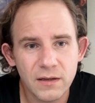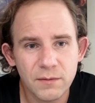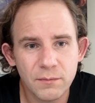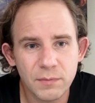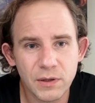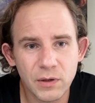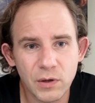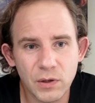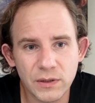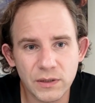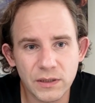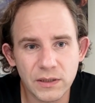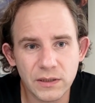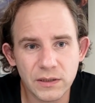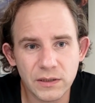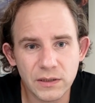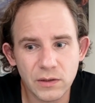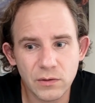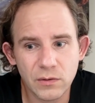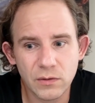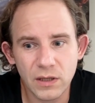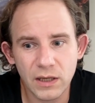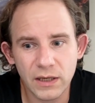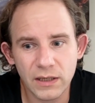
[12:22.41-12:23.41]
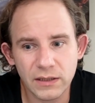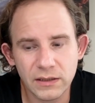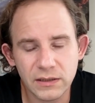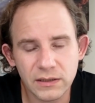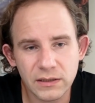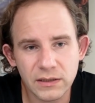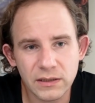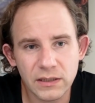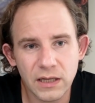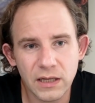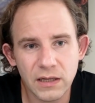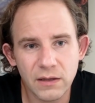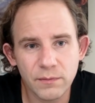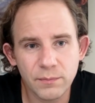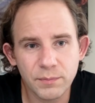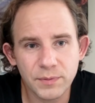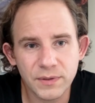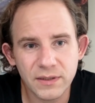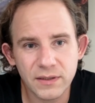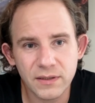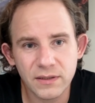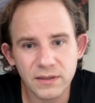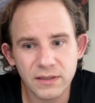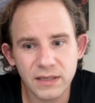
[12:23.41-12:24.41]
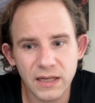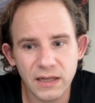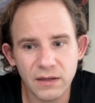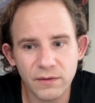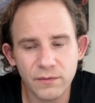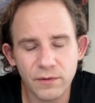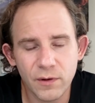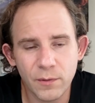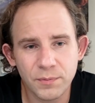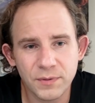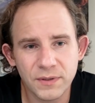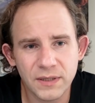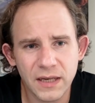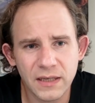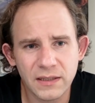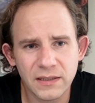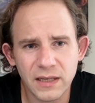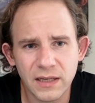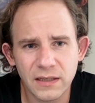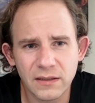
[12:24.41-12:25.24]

because he's so like self-obsessed.